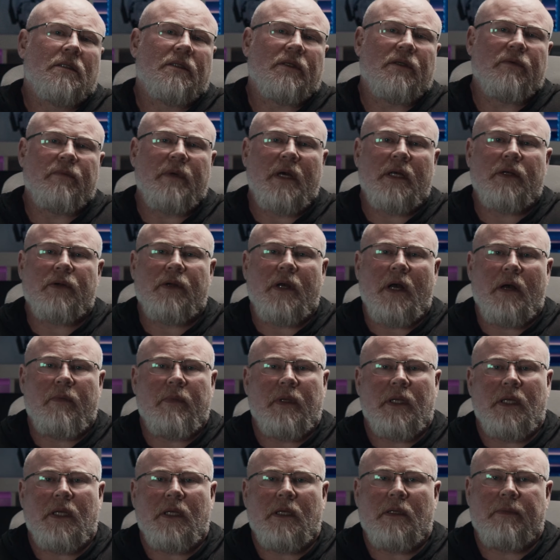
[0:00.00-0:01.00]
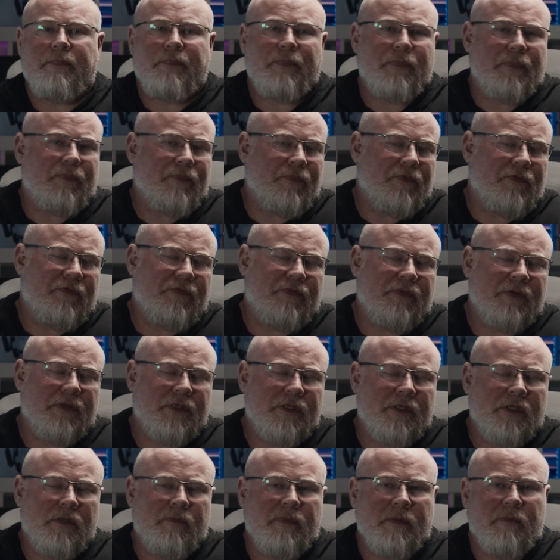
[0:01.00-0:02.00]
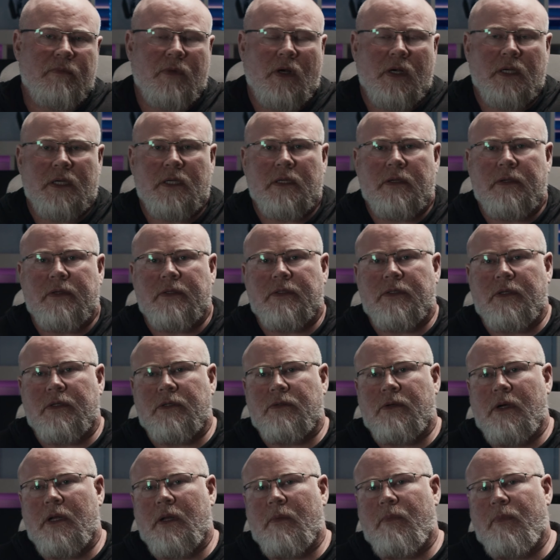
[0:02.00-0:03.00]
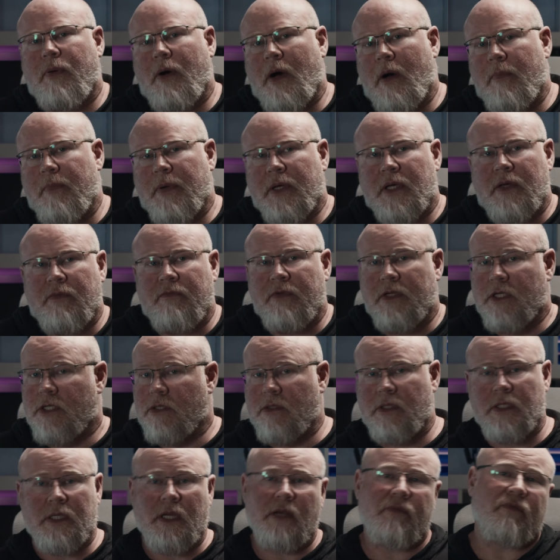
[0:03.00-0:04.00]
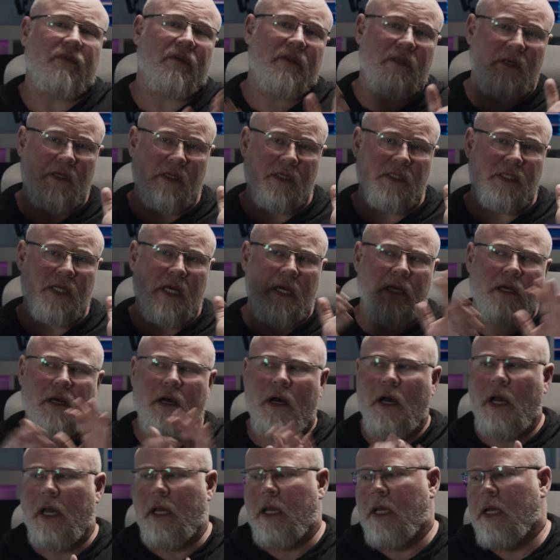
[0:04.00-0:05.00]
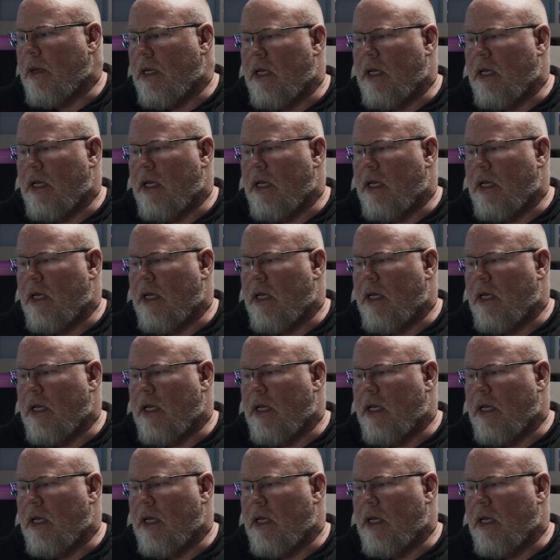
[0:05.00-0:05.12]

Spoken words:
So no matter how many stupid marketers are trying to pop and convince you that everything is AI